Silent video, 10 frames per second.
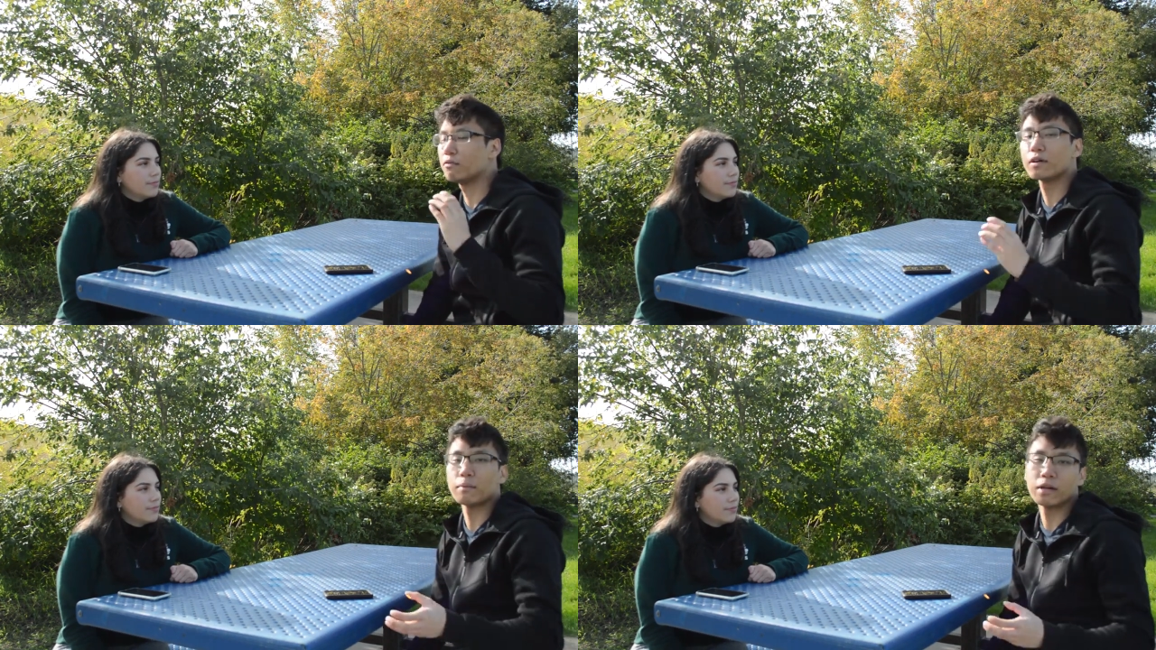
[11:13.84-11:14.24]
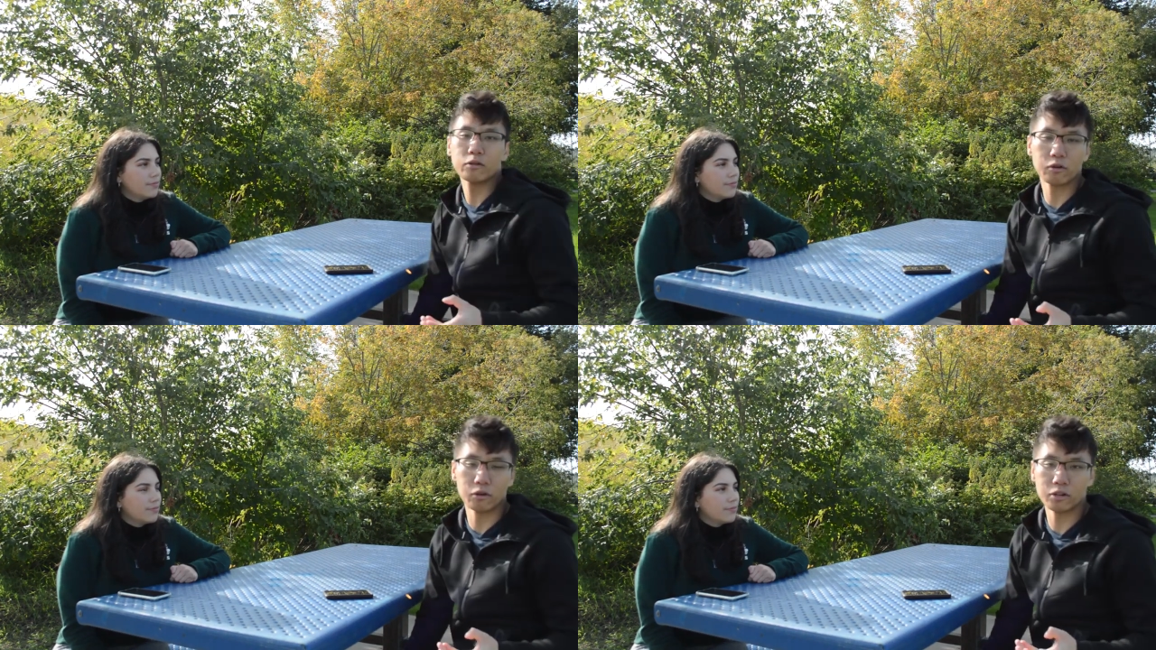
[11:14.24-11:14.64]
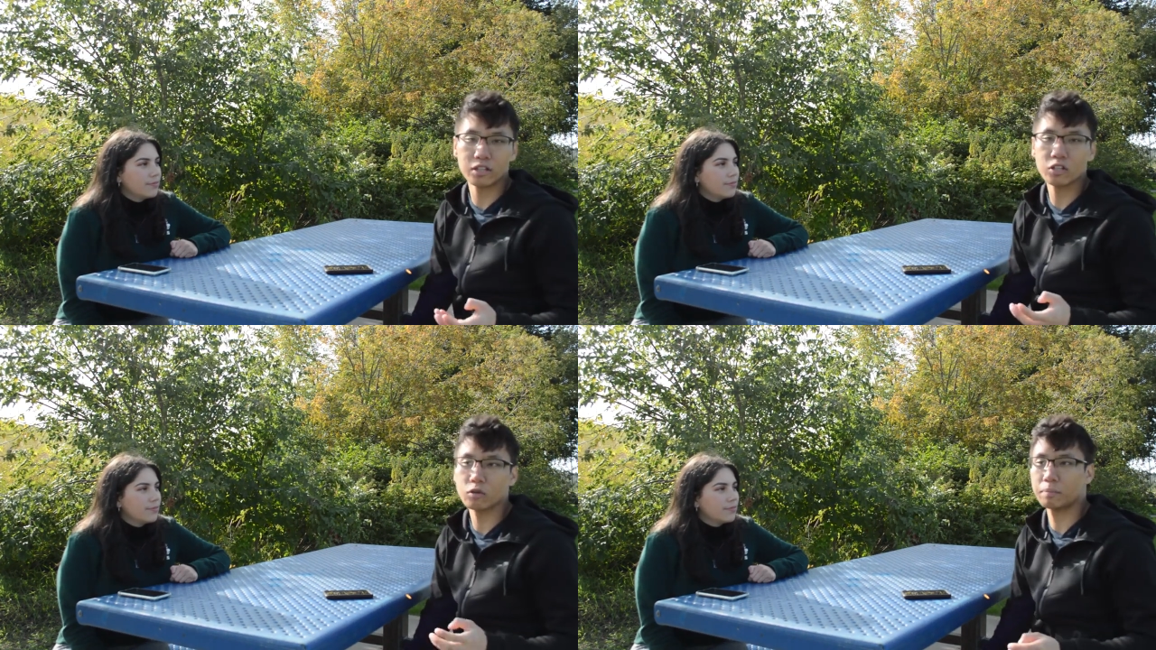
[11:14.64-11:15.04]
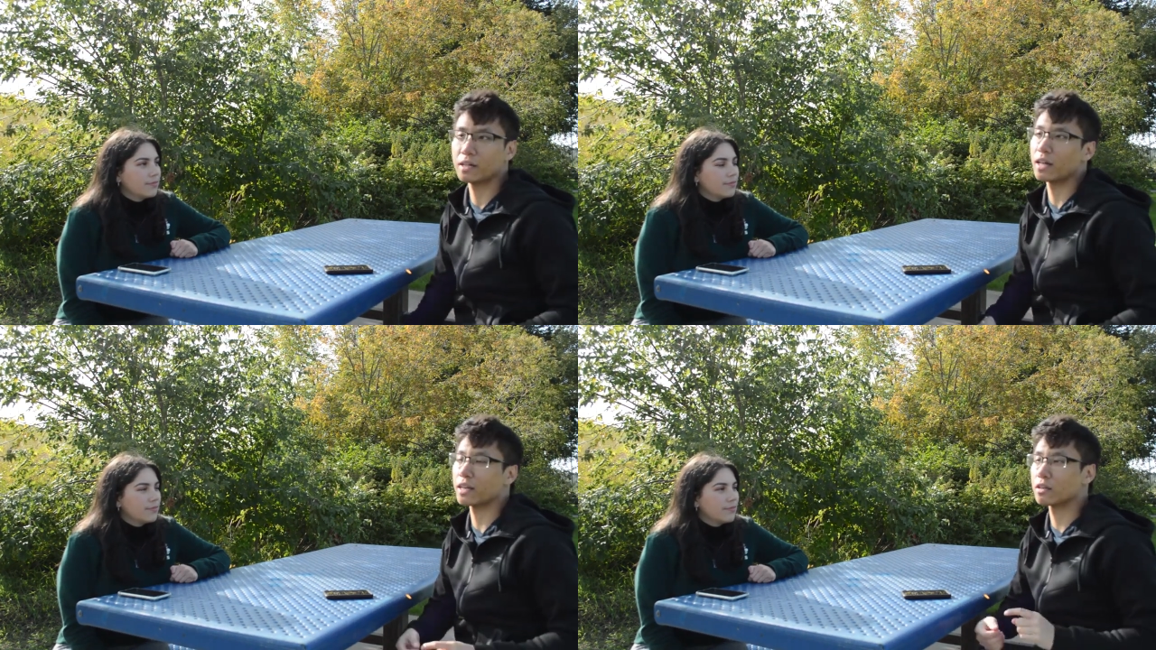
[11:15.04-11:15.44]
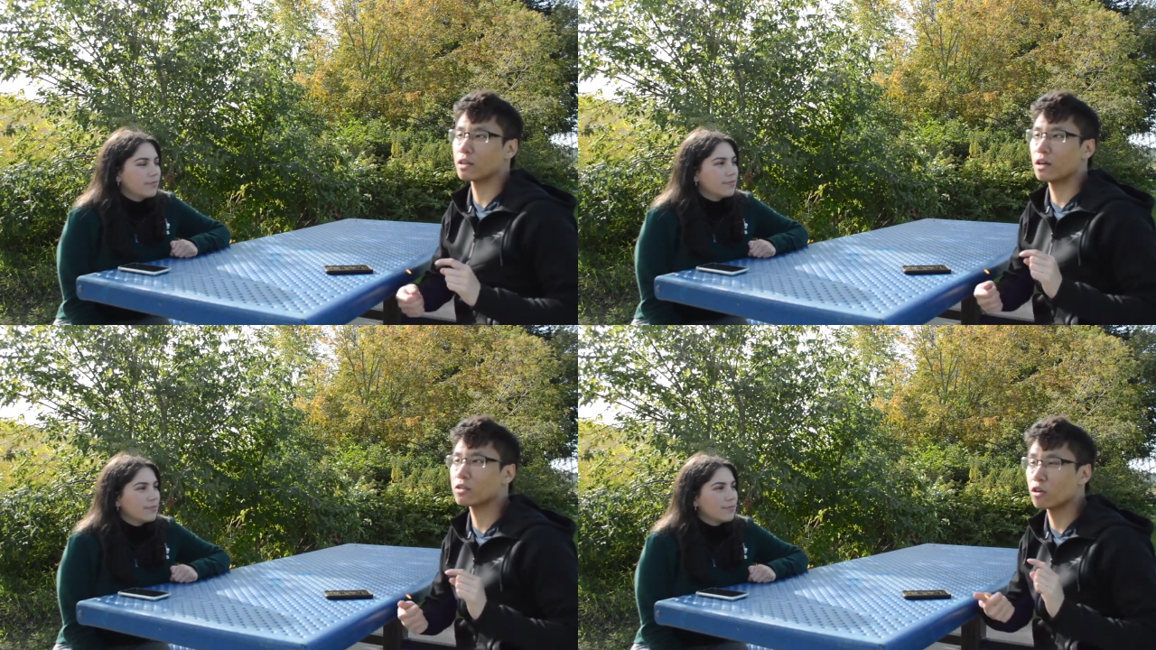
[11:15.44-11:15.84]
Speaker 1: fundamental courses would be like
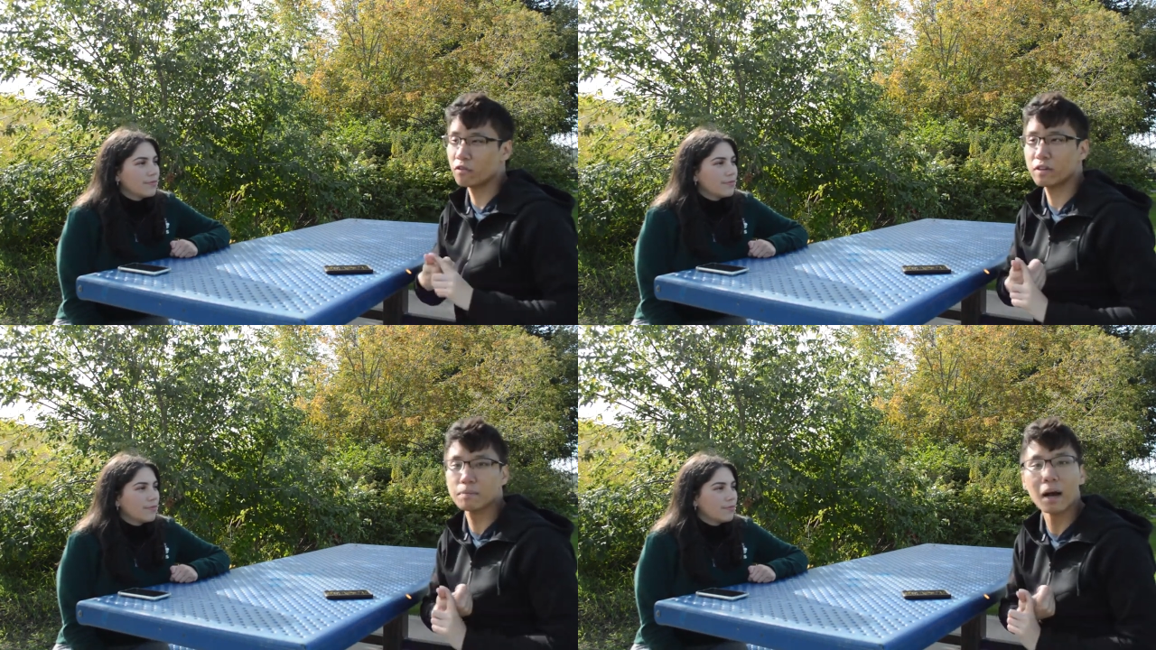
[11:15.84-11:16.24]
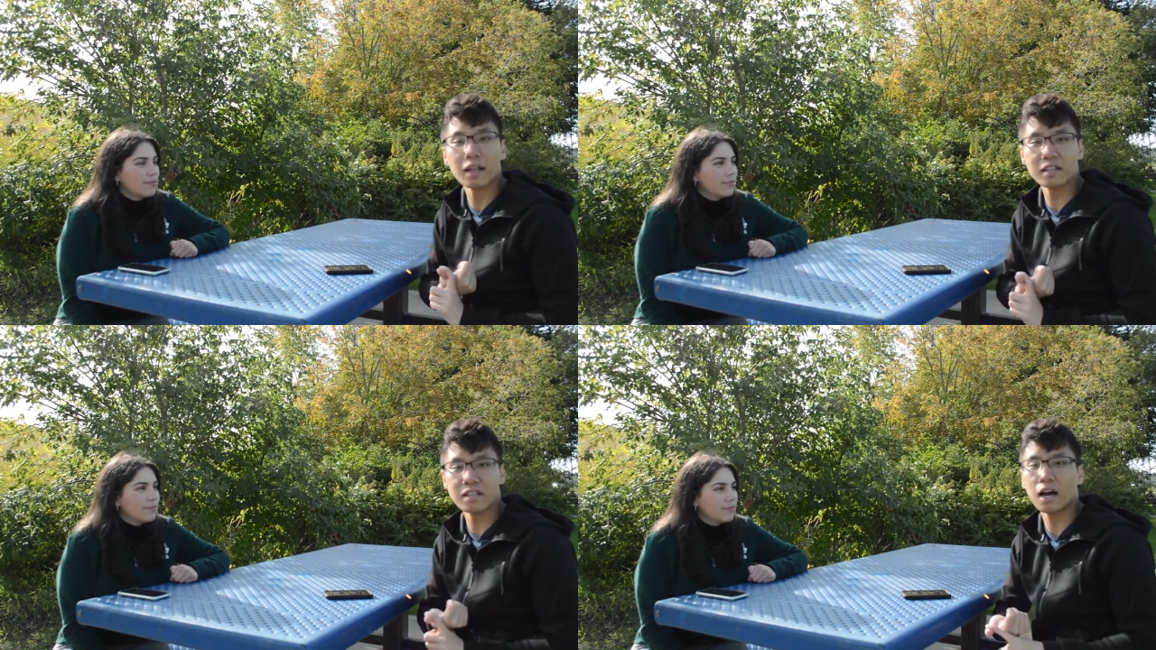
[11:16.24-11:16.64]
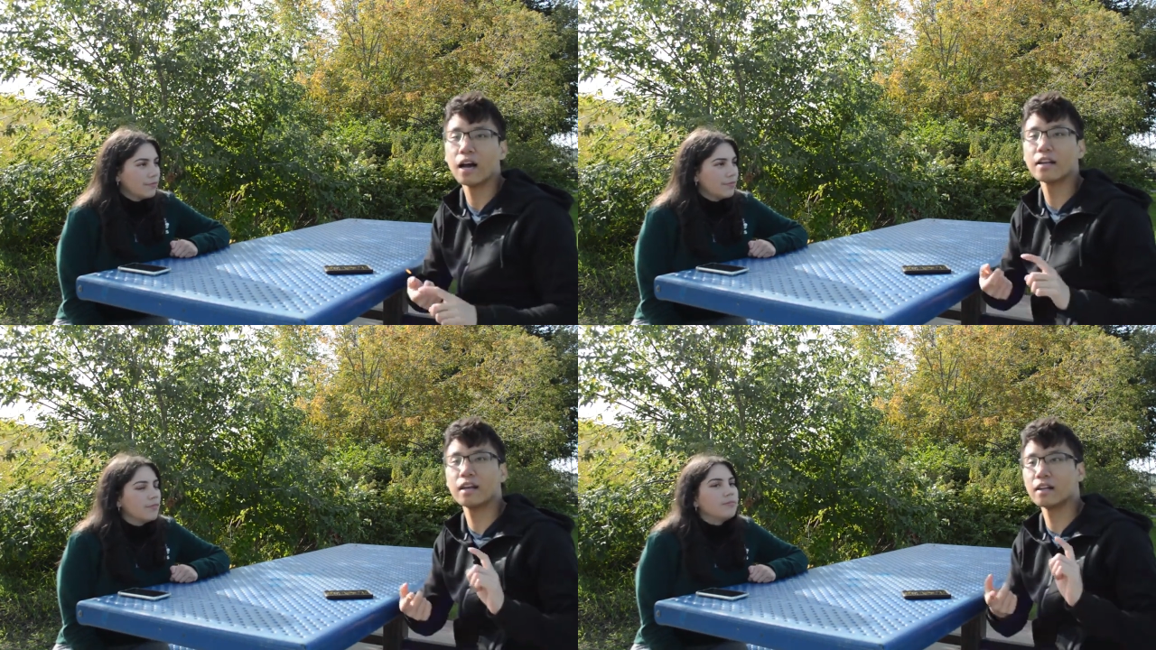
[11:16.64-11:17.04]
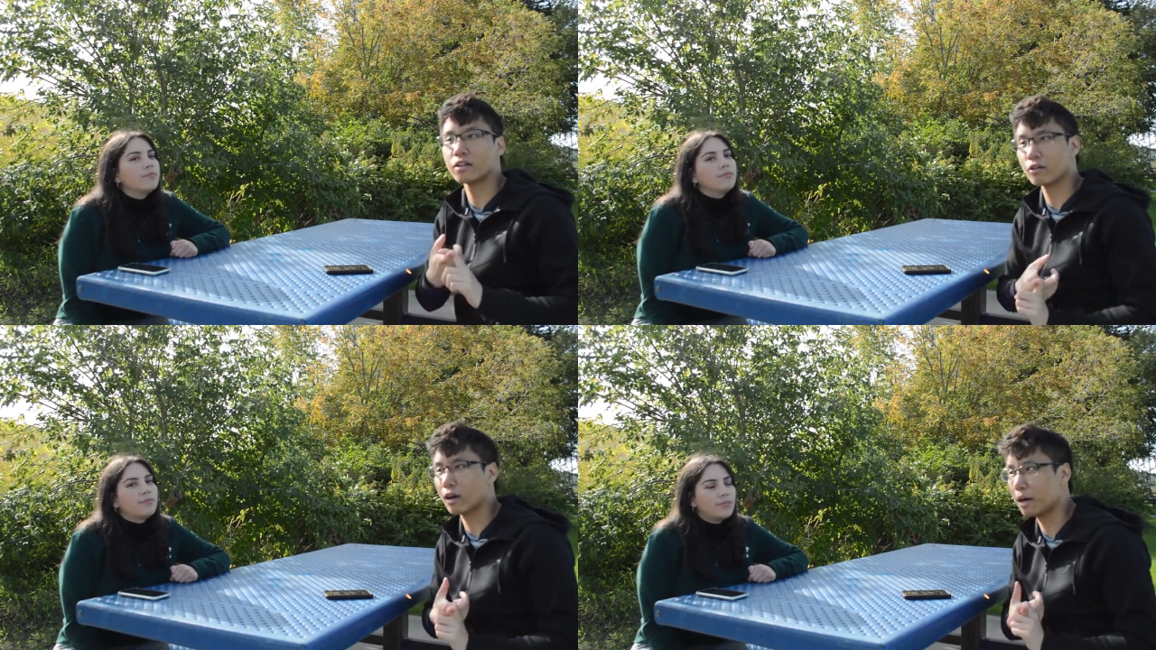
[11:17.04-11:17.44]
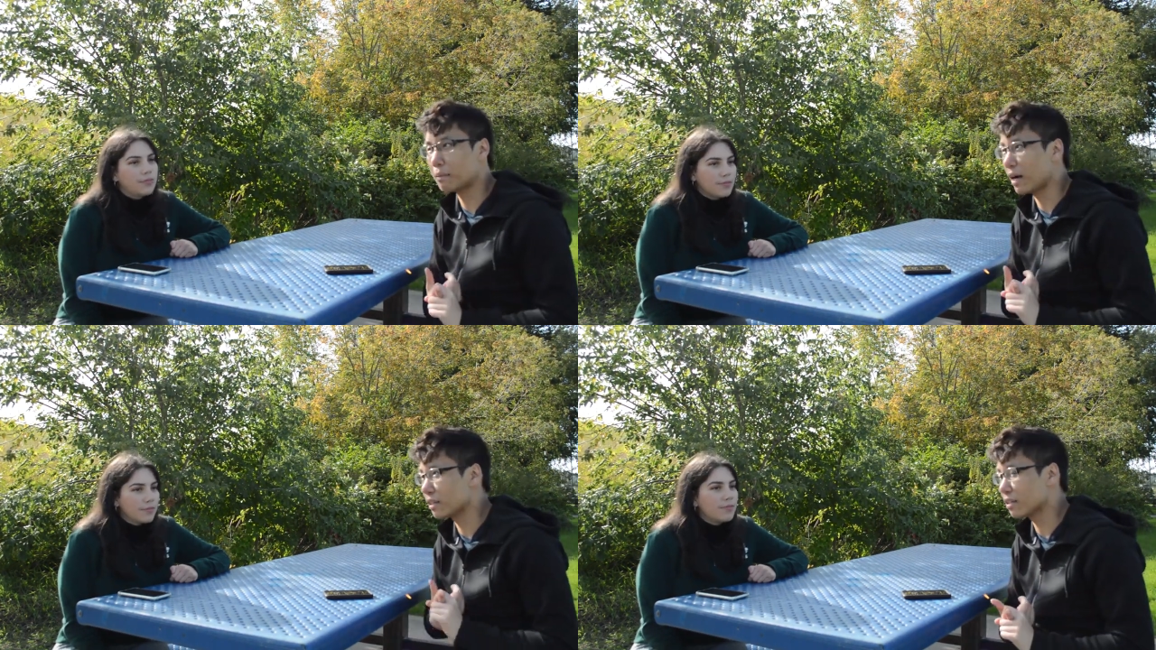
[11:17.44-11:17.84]
surface mine design and
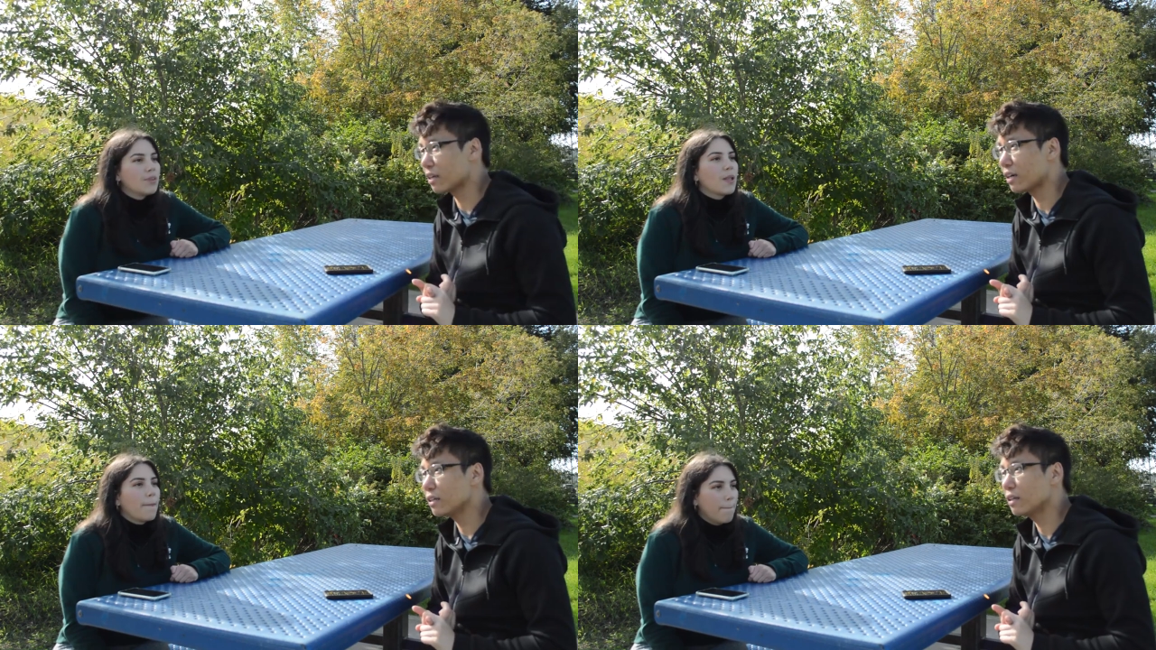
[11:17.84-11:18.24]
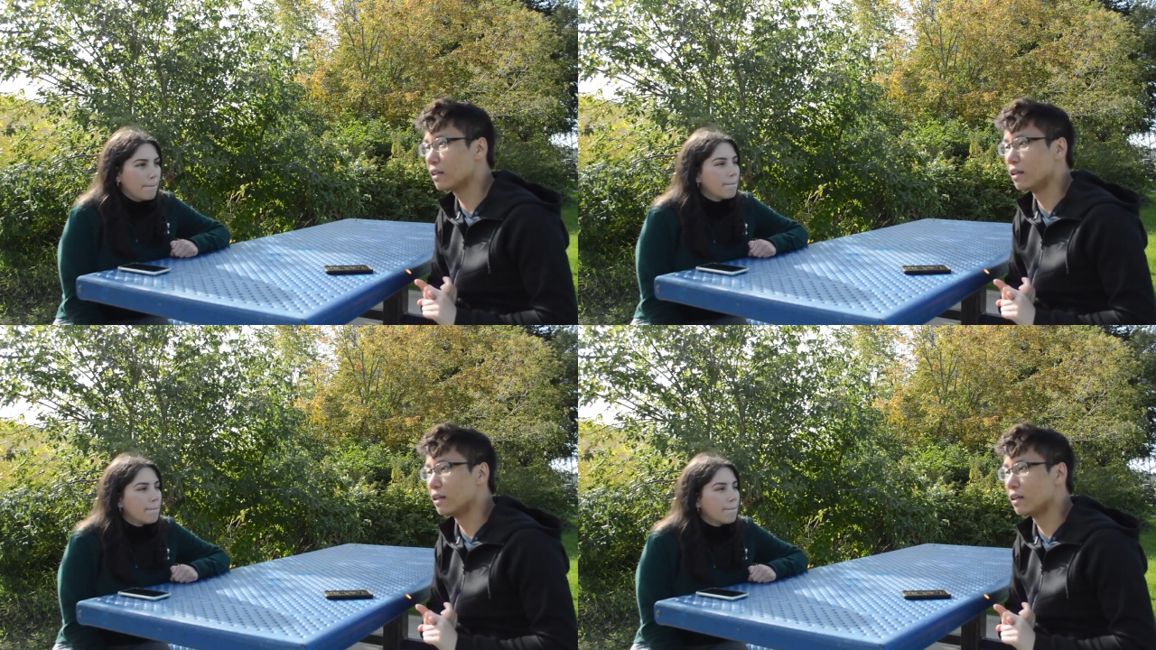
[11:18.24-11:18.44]
underground mine design.